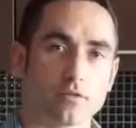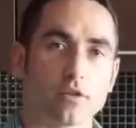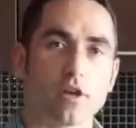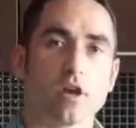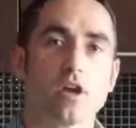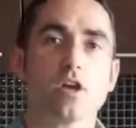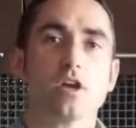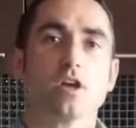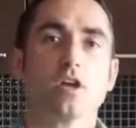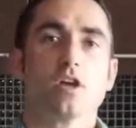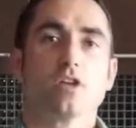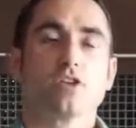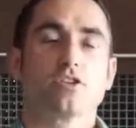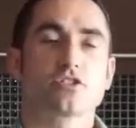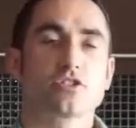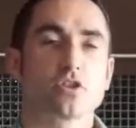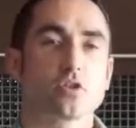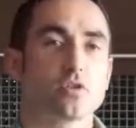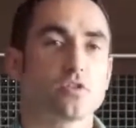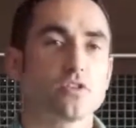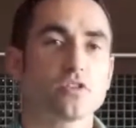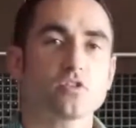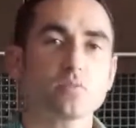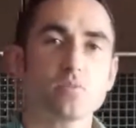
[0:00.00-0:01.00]
of.
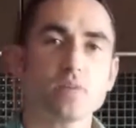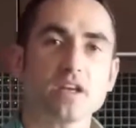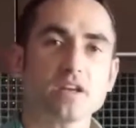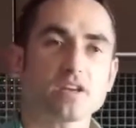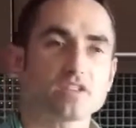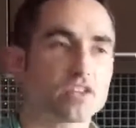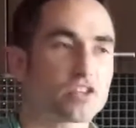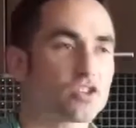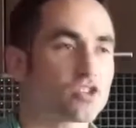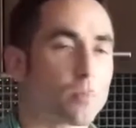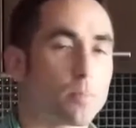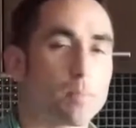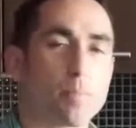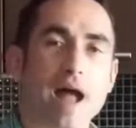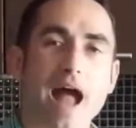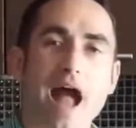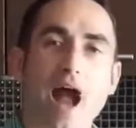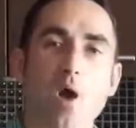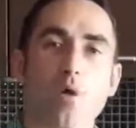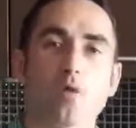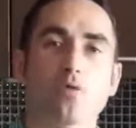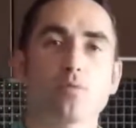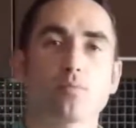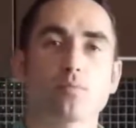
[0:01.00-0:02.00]
So this being such a
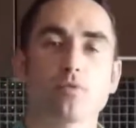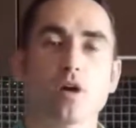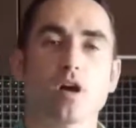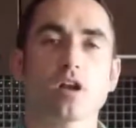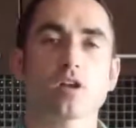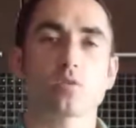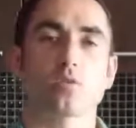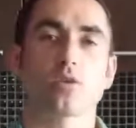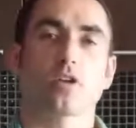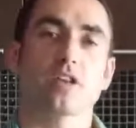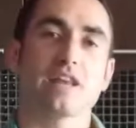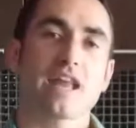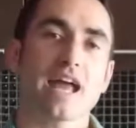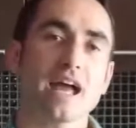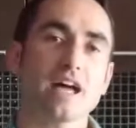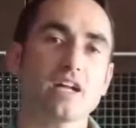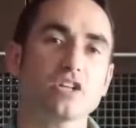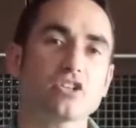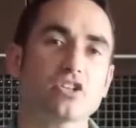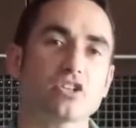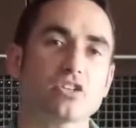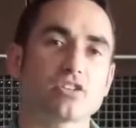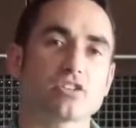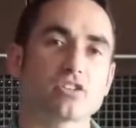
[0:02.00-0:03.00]
powerful product, what
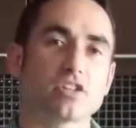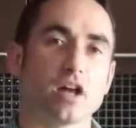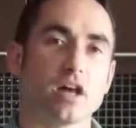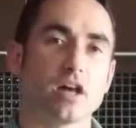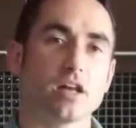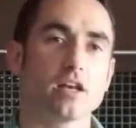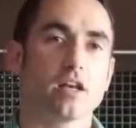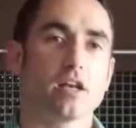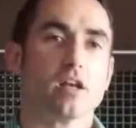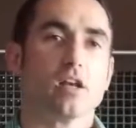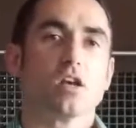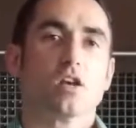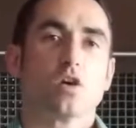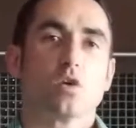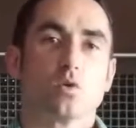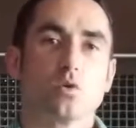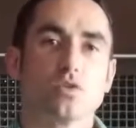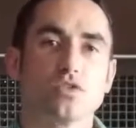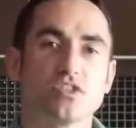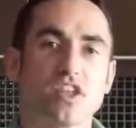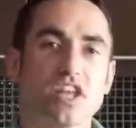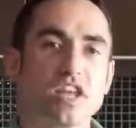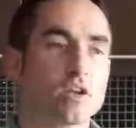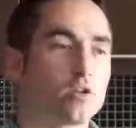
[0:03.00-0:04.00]
Enagic has done
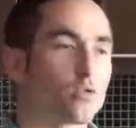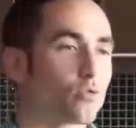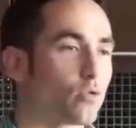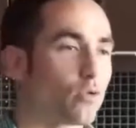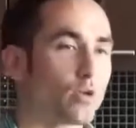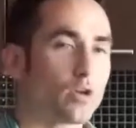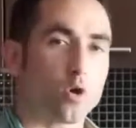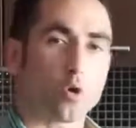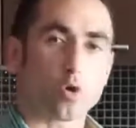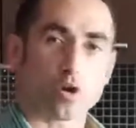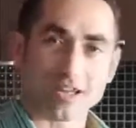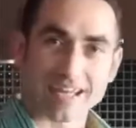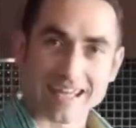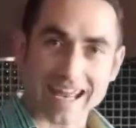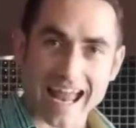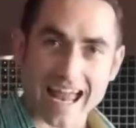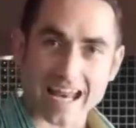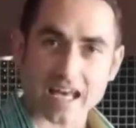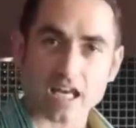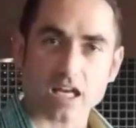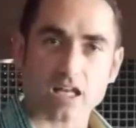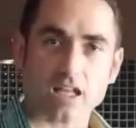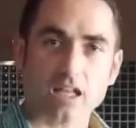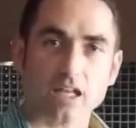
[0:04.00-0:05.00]
was they grew it
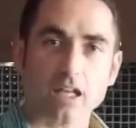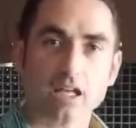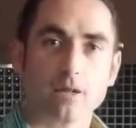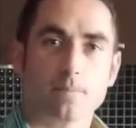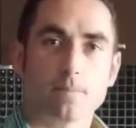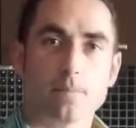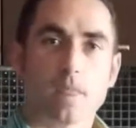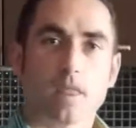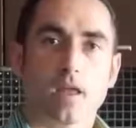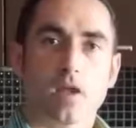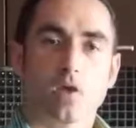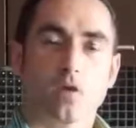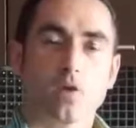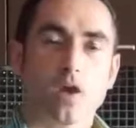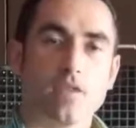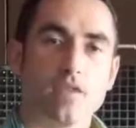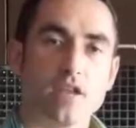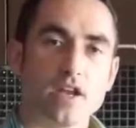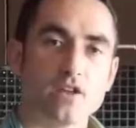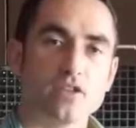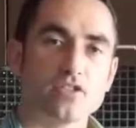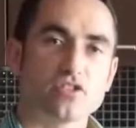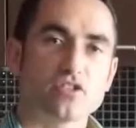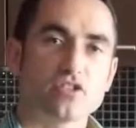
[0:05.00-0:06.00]
organically, and
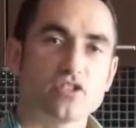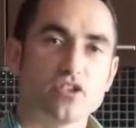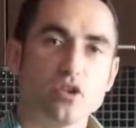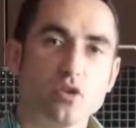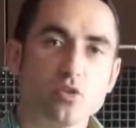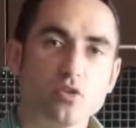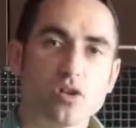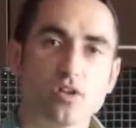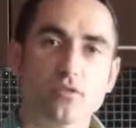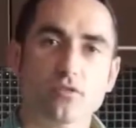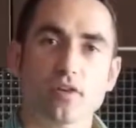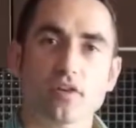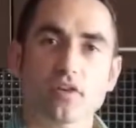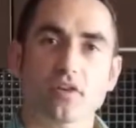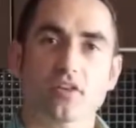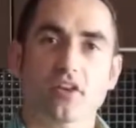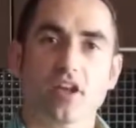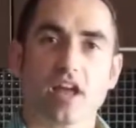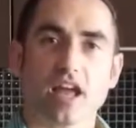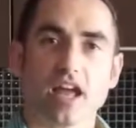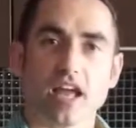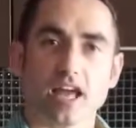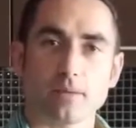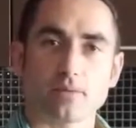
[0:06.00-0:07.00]
they used two different
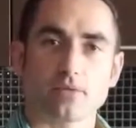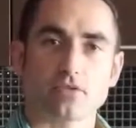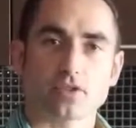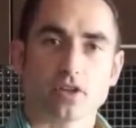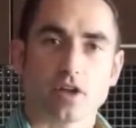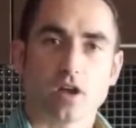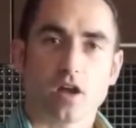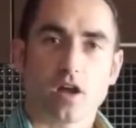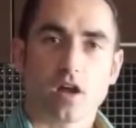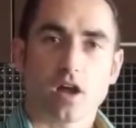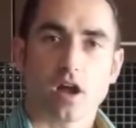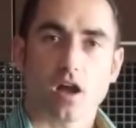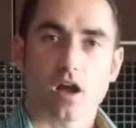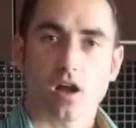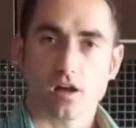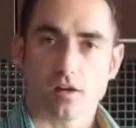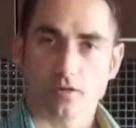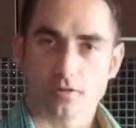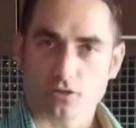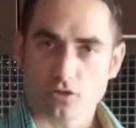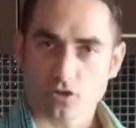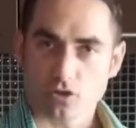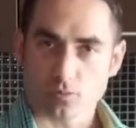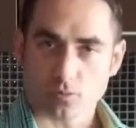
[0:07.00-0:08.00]
types
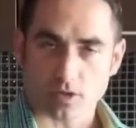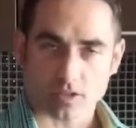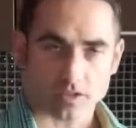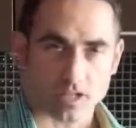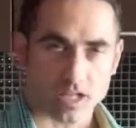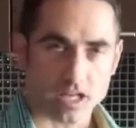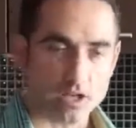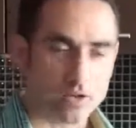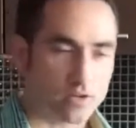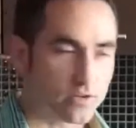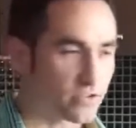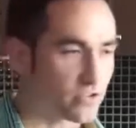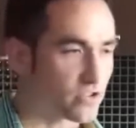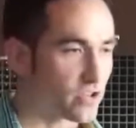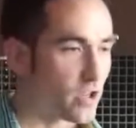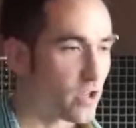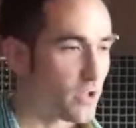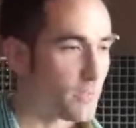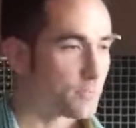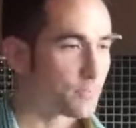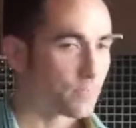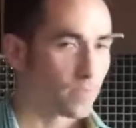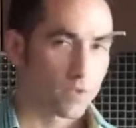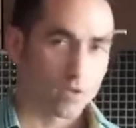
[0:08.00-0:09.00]
of turmeric. They used
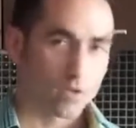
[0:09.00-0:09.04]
